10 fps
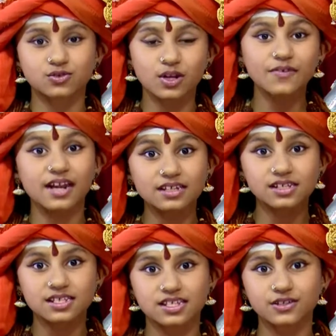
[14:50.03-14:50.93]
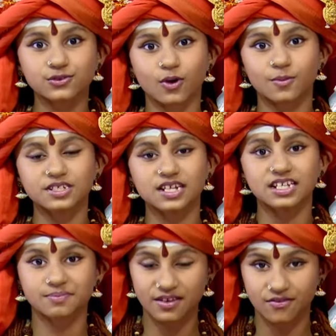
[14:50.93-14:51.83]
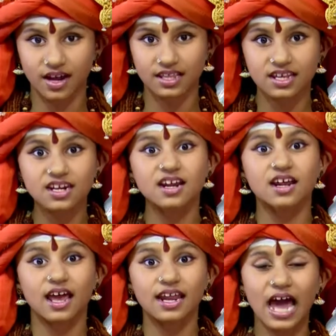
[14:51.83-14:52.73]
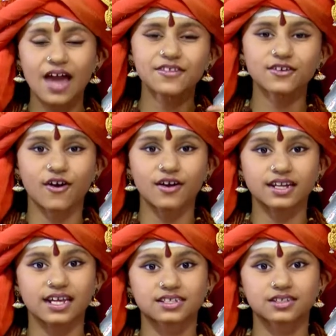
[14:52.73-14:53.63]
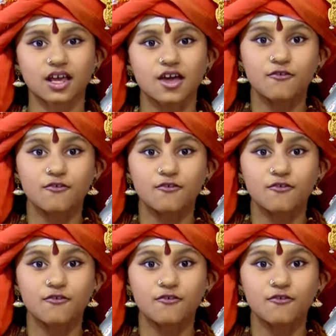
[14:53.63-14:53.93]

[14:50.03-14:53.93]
only when I started seeing Swamiji as my father and having the context.